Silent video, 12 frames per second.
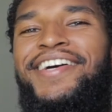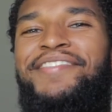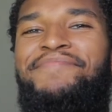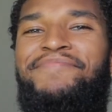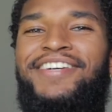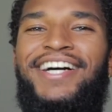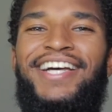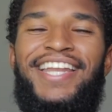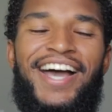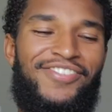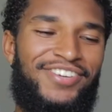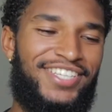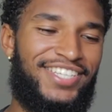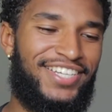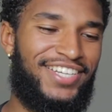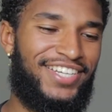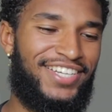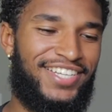But that was
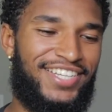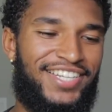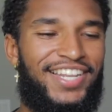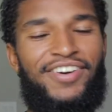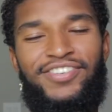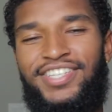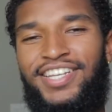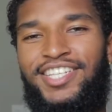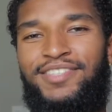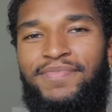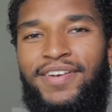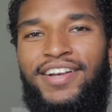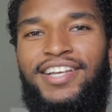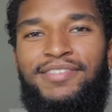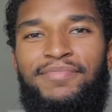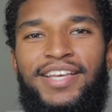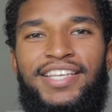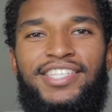an
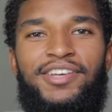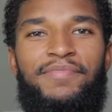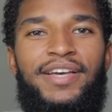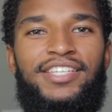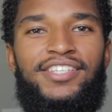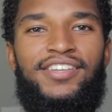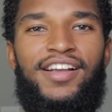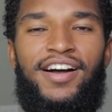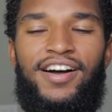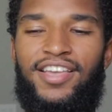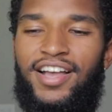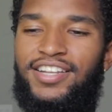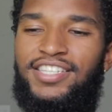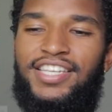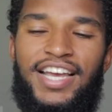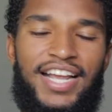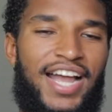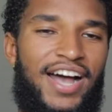experience, man. So make sure all y'all
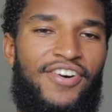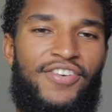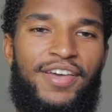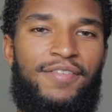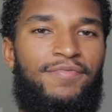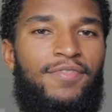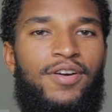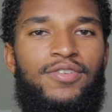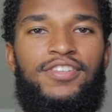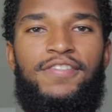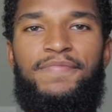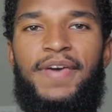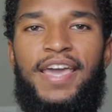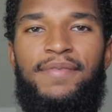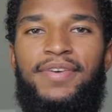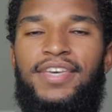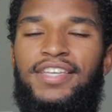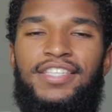checkout and forms of
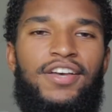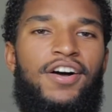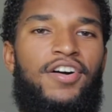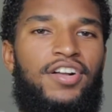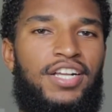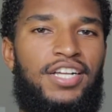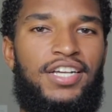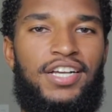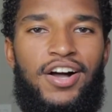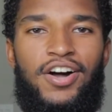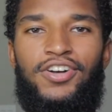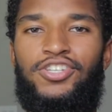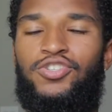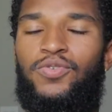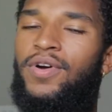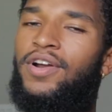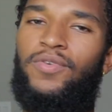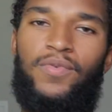payment is all good, all
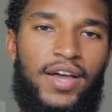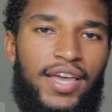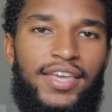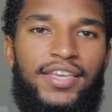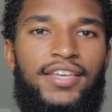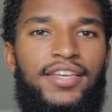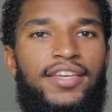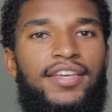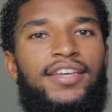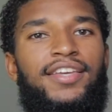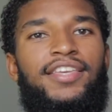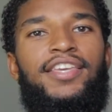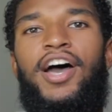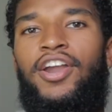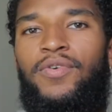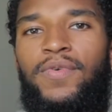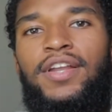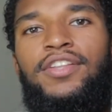squared away. Y'all
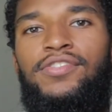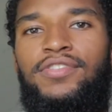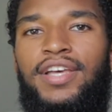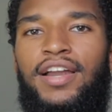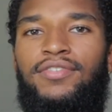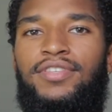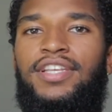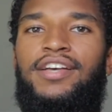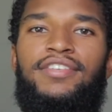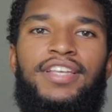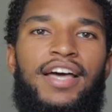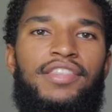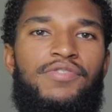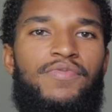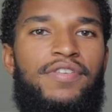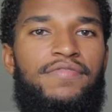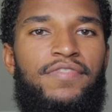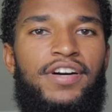don't want to lose out on sales and have to
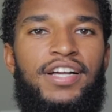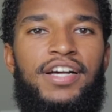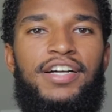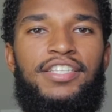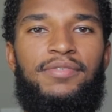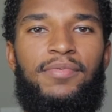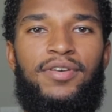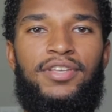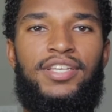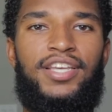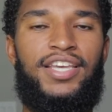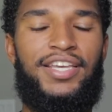refund customers.